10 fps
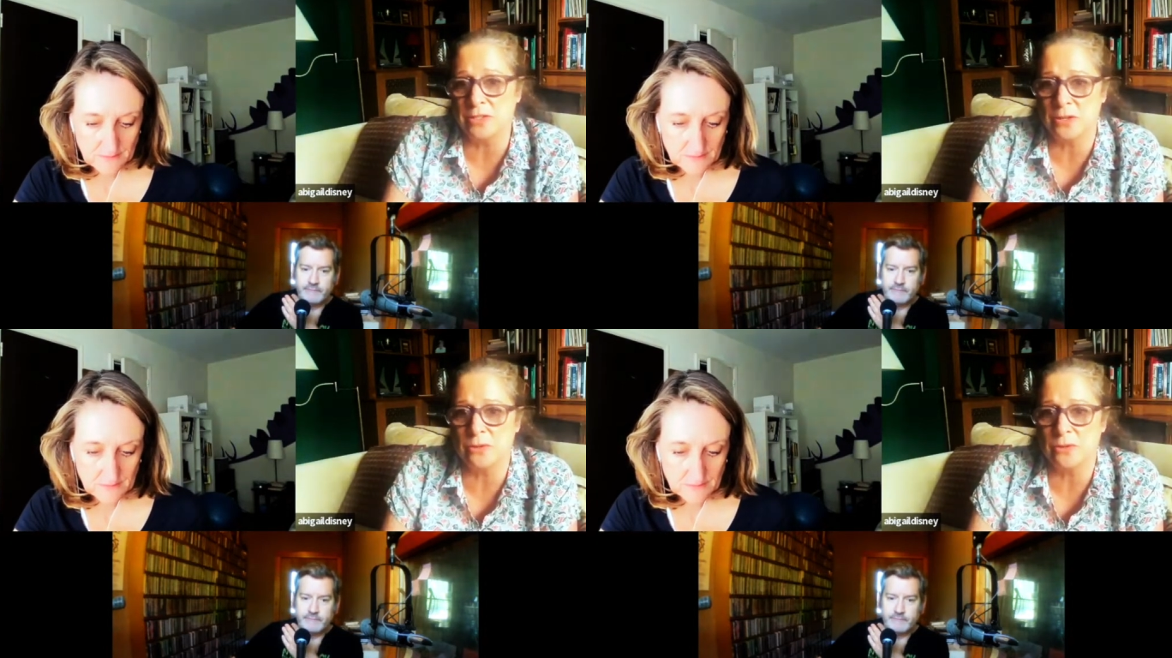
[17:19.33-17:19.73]

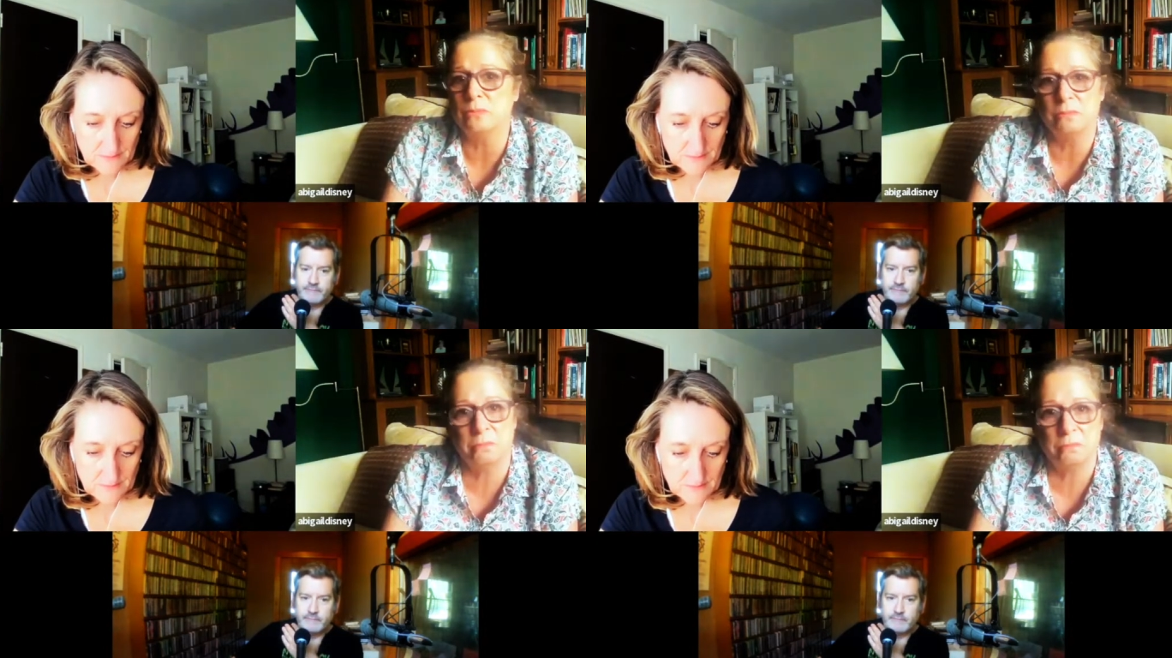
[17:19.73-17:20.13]
Speaker 1: So
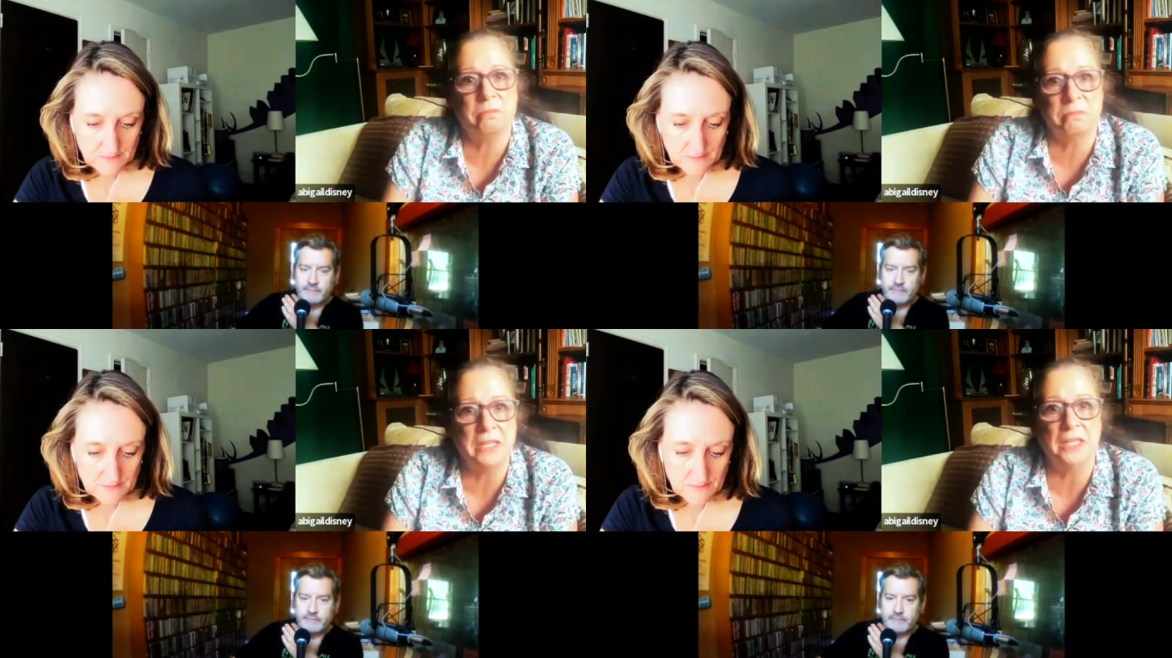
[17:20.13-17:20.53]

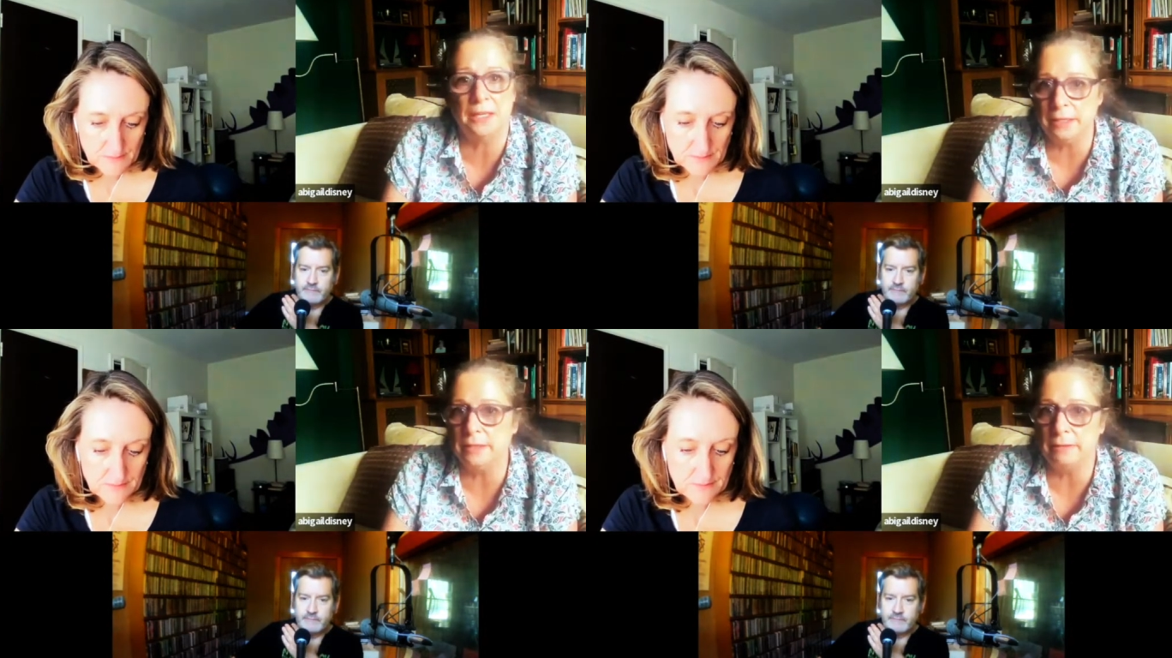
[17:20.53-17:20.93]

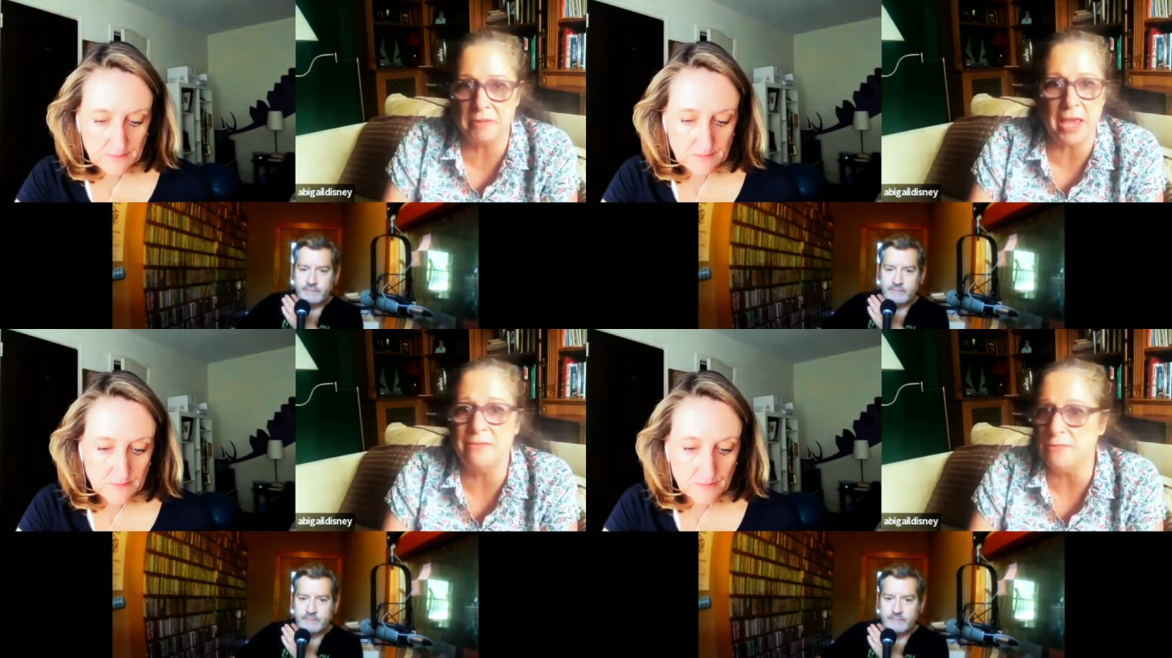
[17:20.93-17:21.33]
he
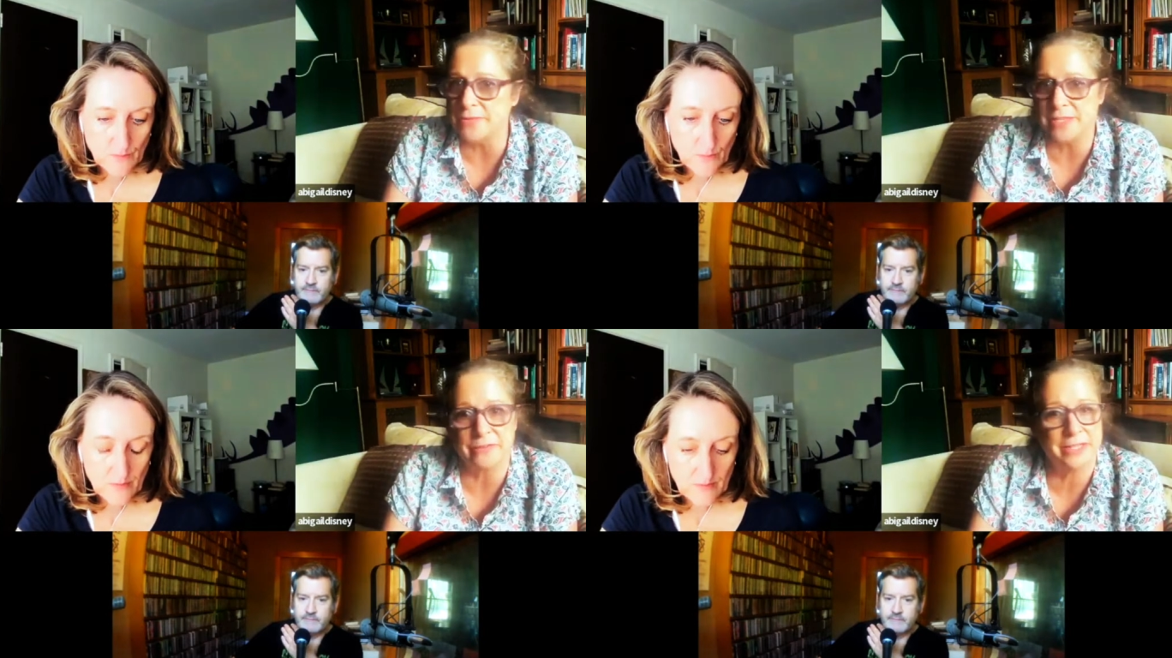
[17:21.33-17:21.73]
gave
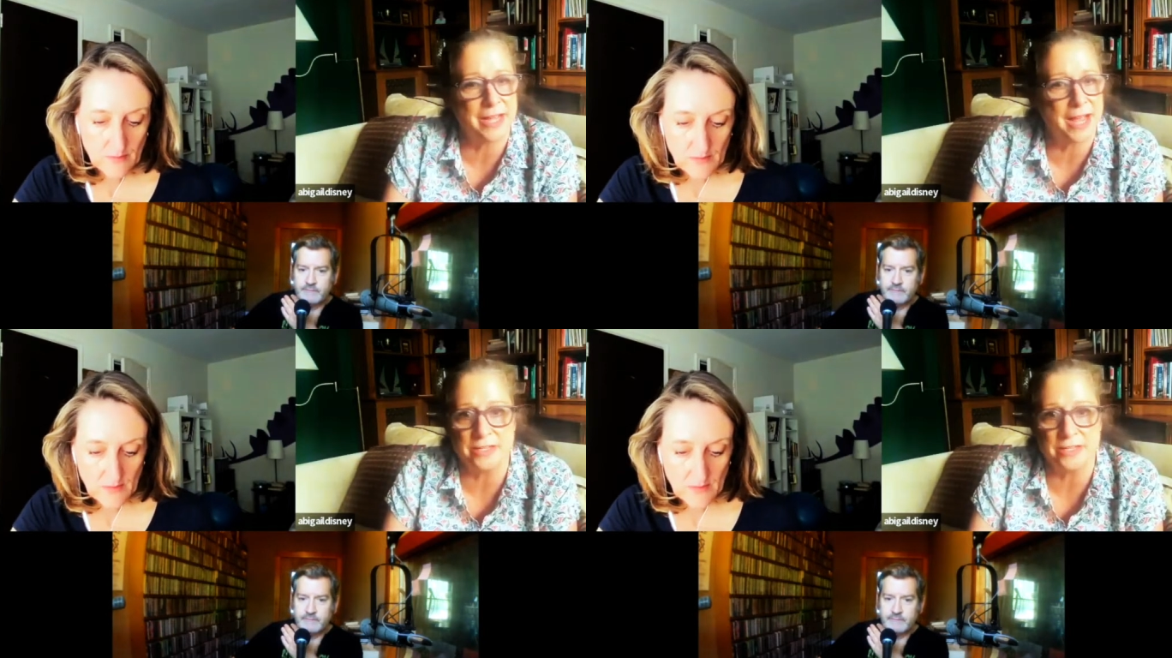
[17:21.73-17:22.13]
himself to
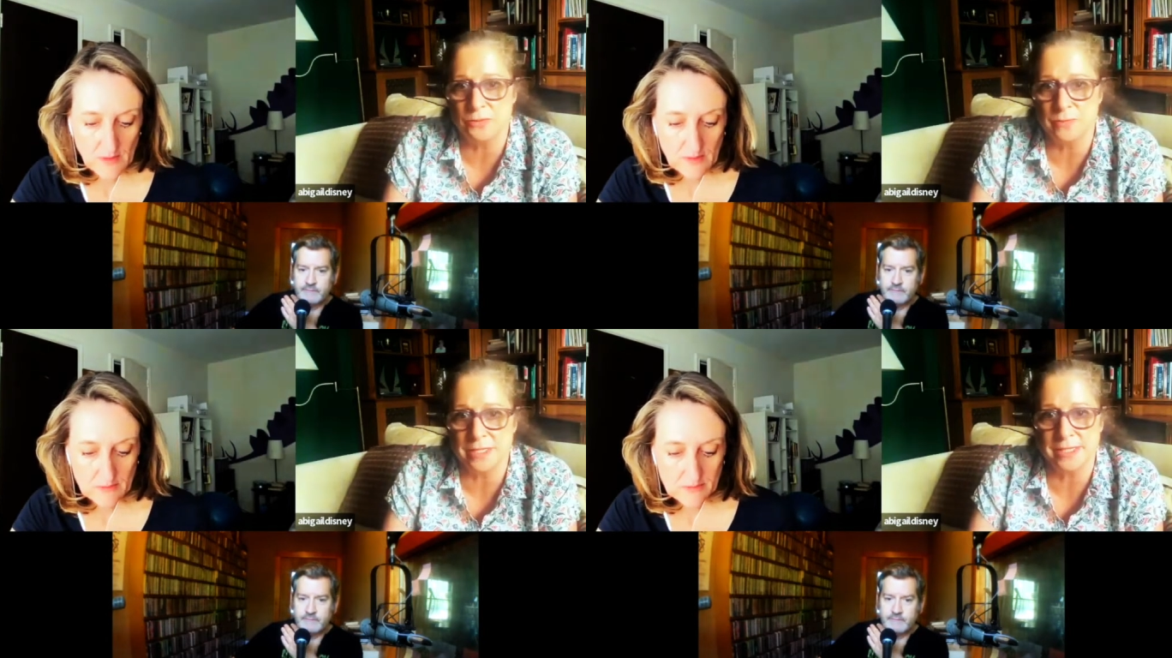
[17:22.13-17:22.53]
that. And
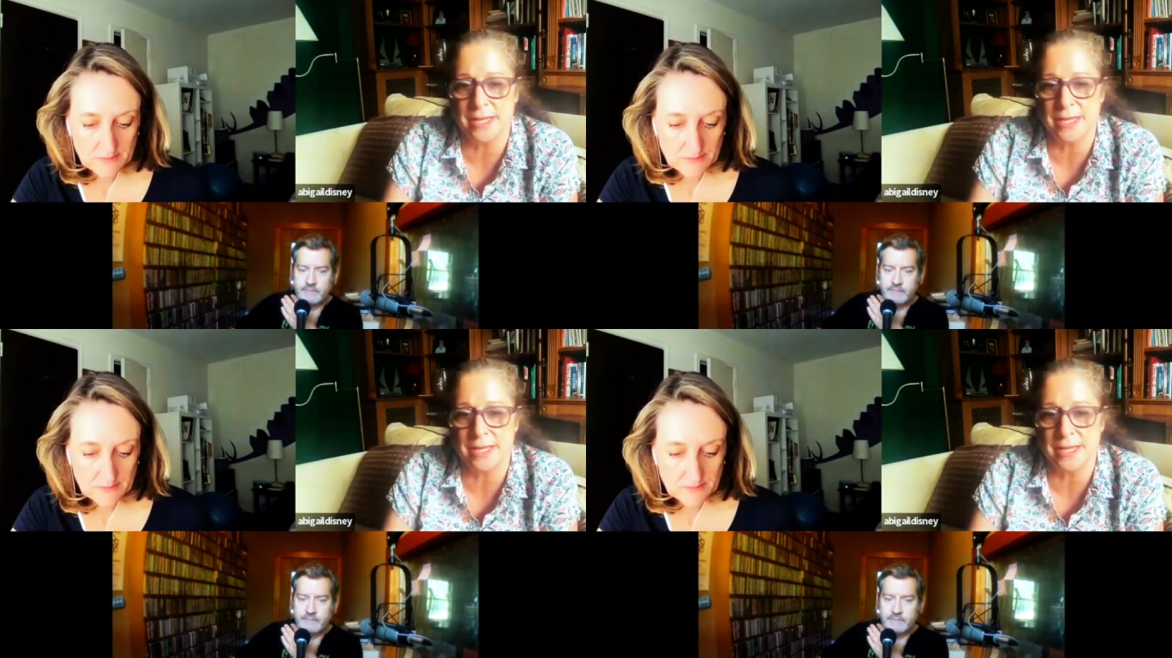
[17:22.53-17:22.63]
2 months